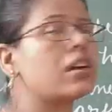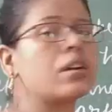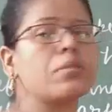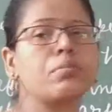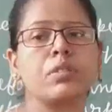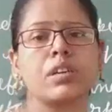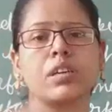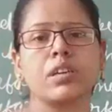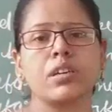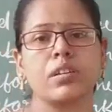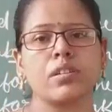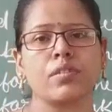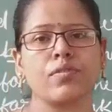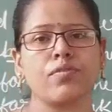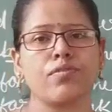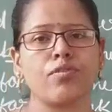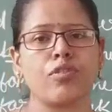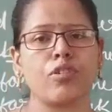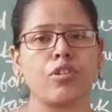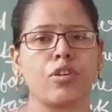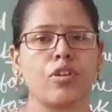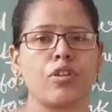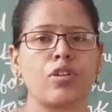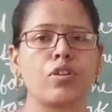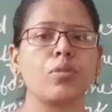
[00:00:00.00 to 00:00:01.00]
among
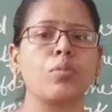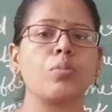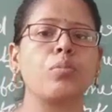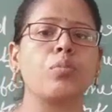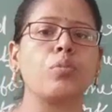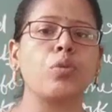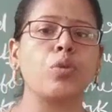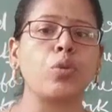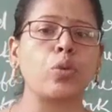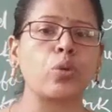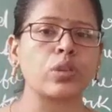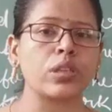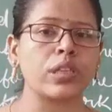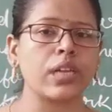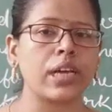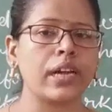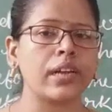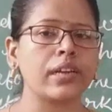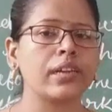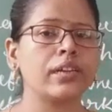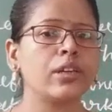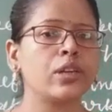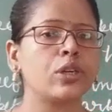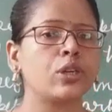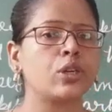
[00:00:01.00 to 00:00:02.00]
for more
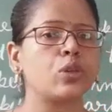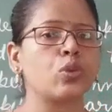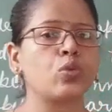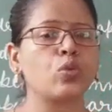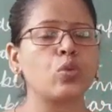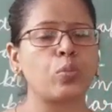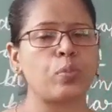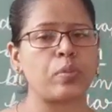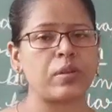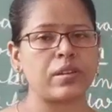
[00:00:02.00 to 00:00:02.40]
than 2